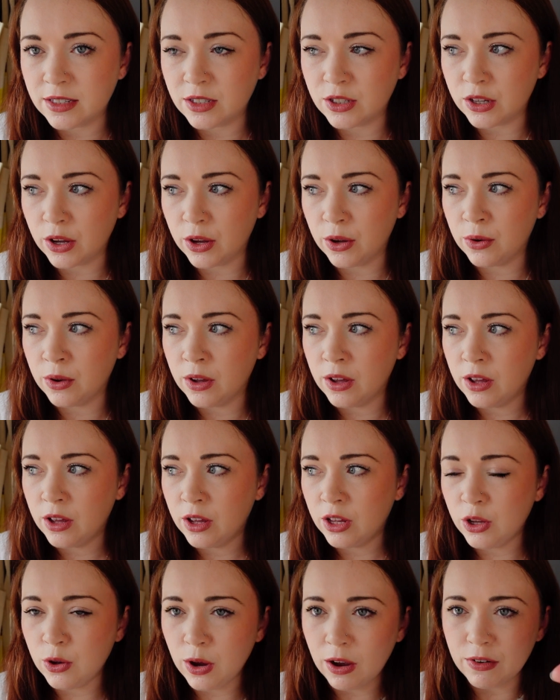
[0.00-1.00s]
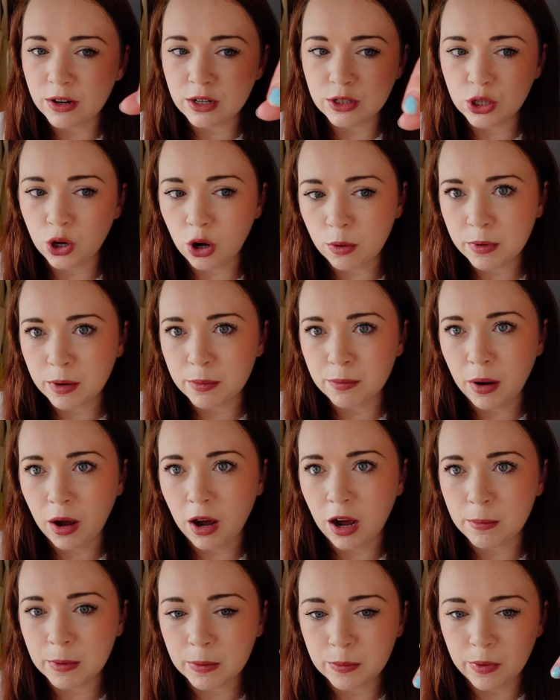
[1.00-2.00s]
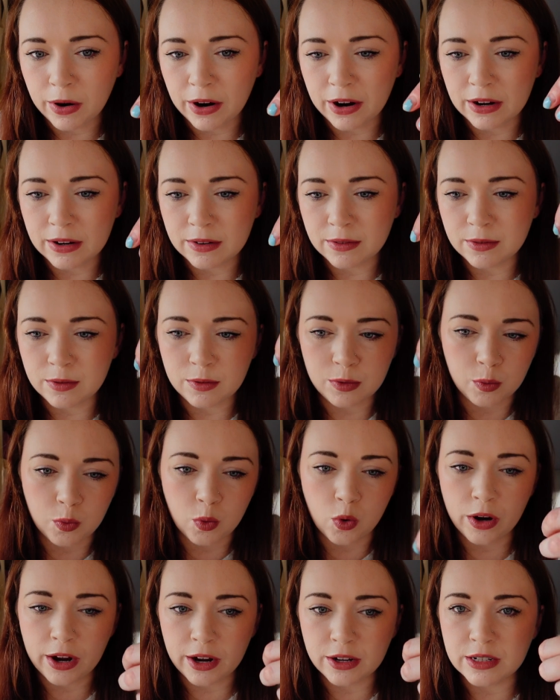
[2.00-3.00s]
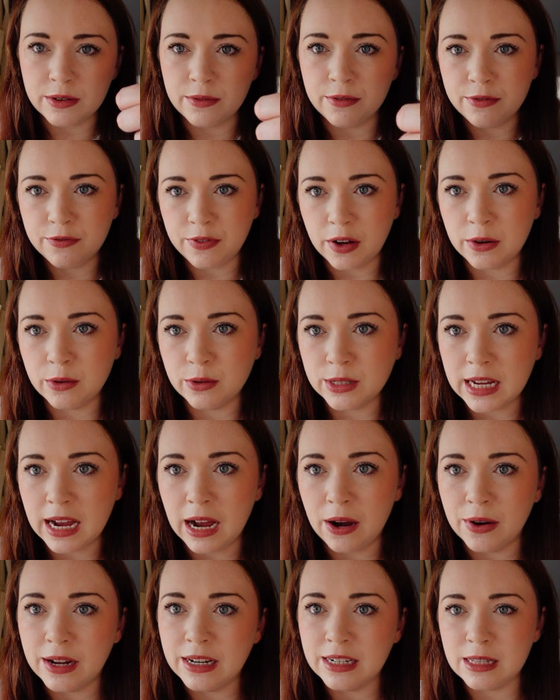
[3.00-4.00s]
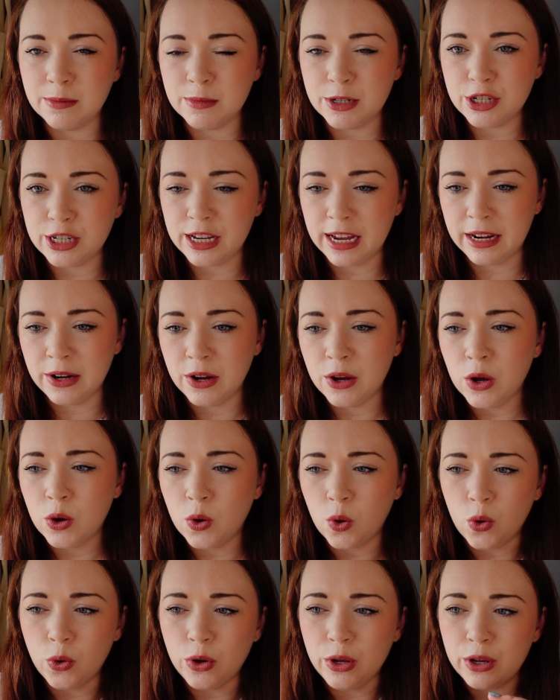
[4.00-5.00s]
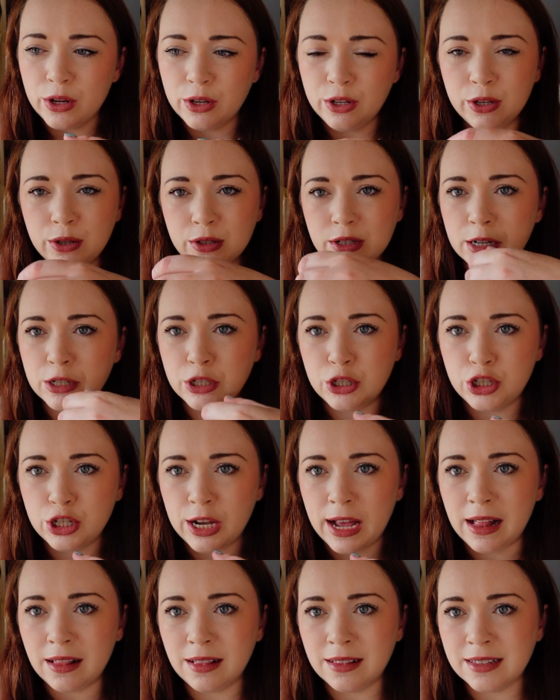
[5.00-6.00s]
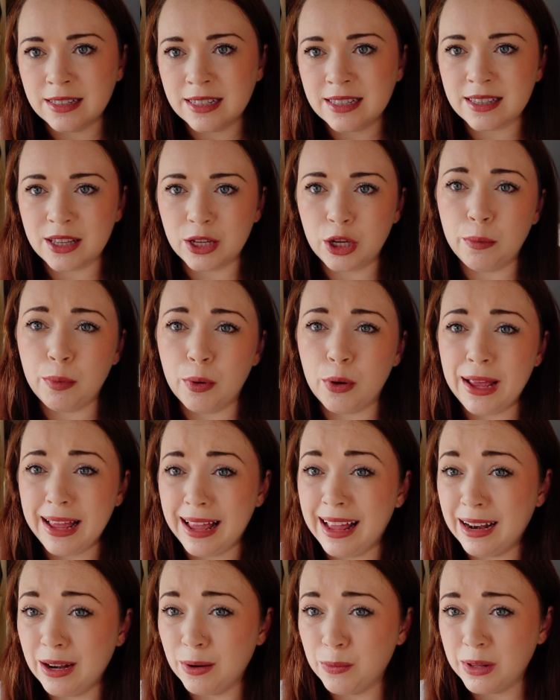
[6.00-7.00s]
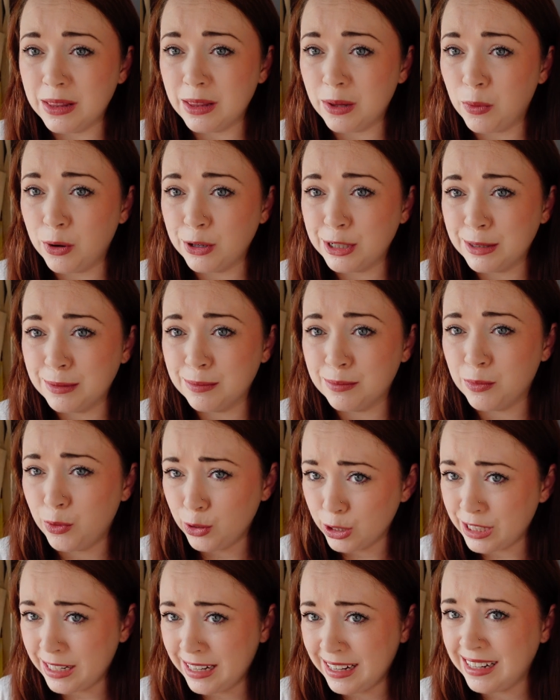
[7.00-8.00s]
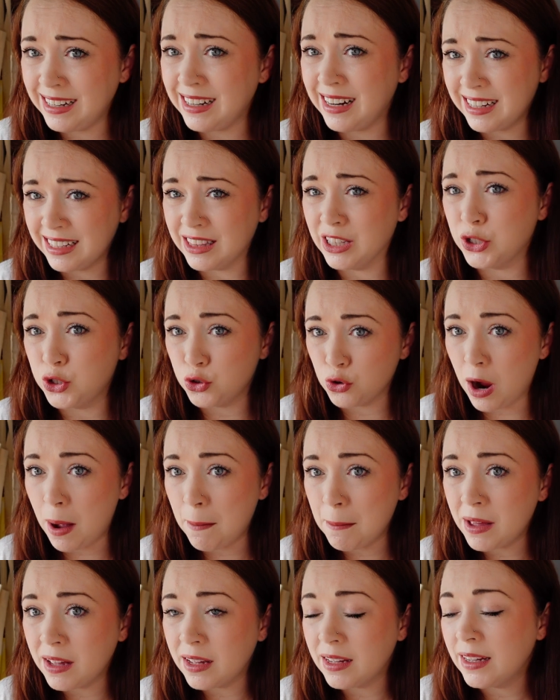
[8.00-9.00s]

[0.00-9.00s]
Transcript: So you have like a top compartment where the water goes in and funnels it out into the machine, or you can use like gels that you put in with the washing, like in the drum.